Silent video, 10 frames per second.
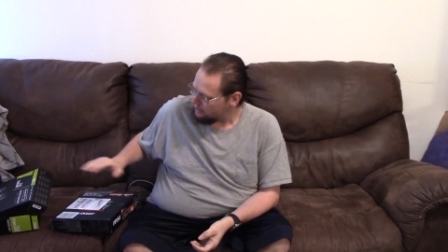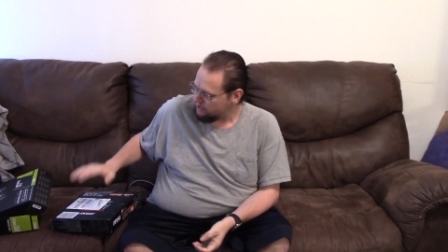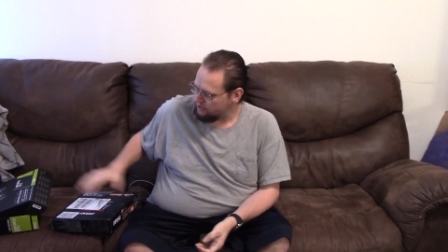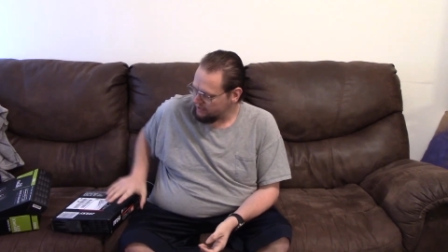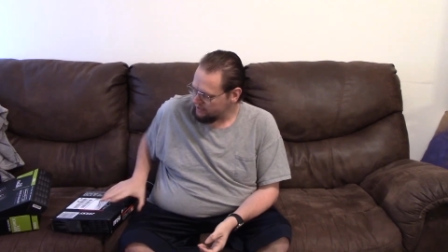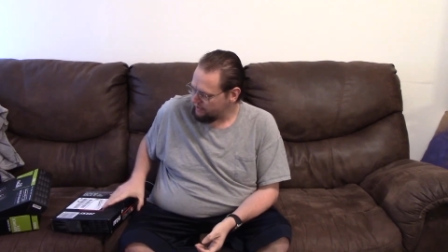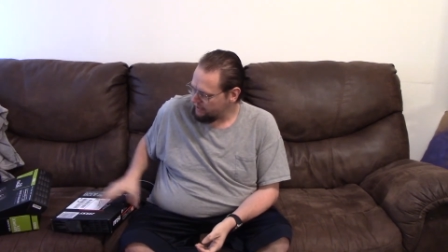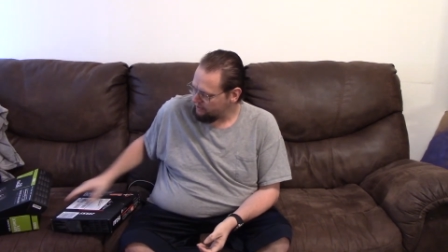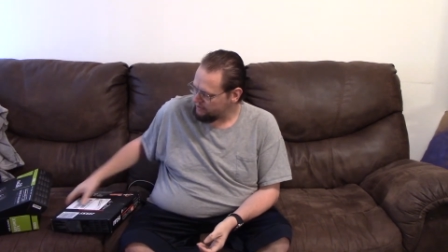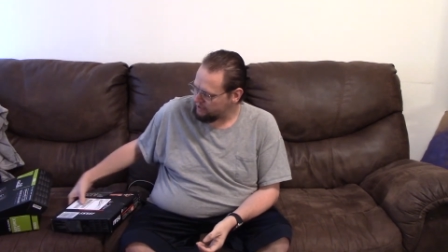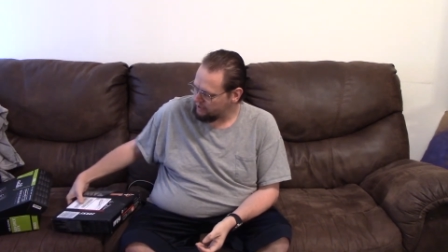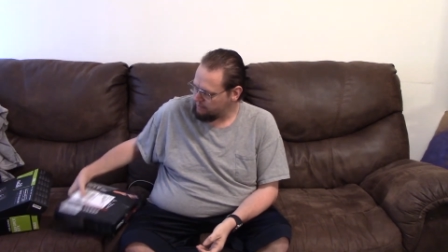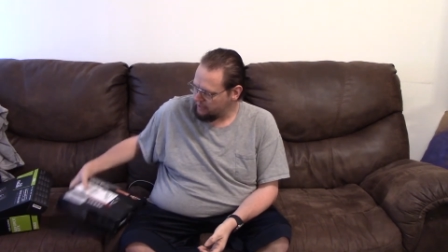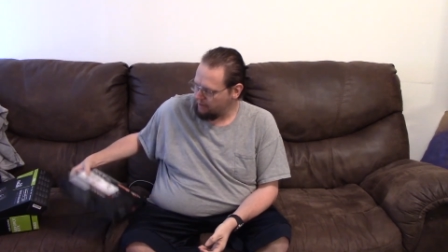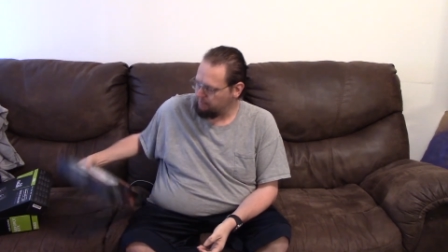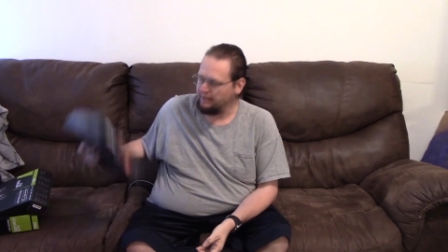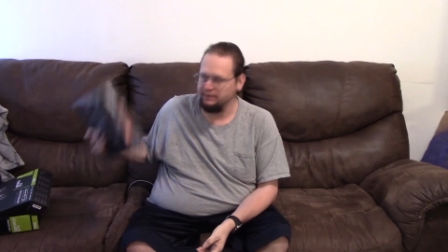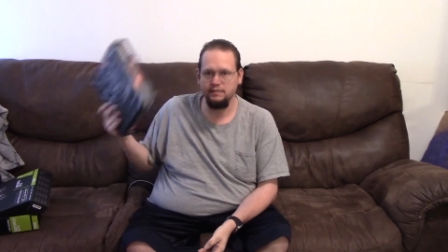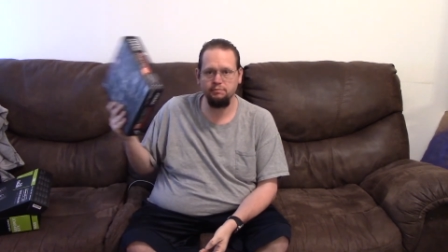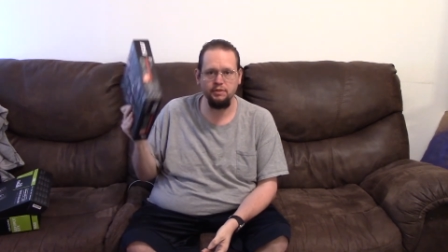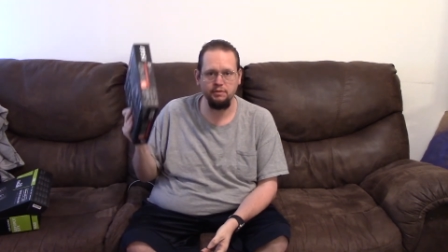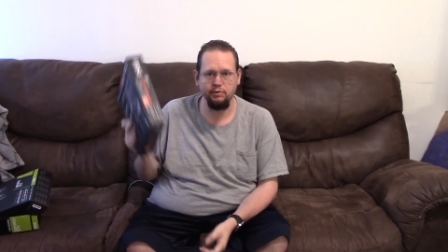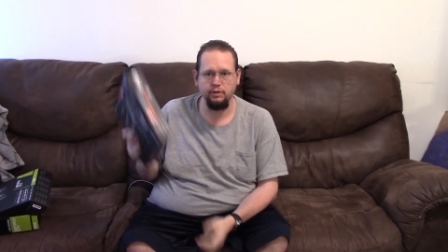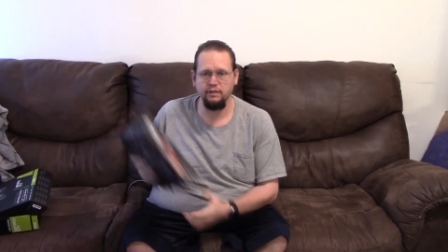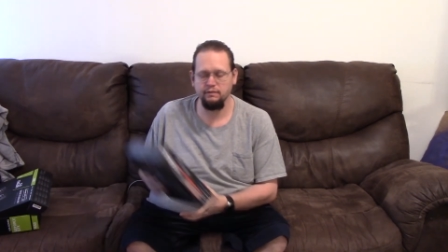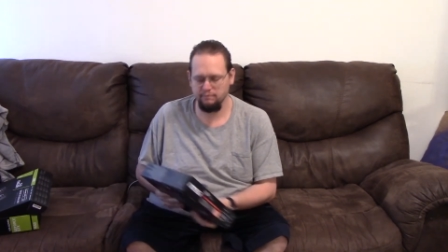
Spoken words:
So this video is going to be about this motherboard.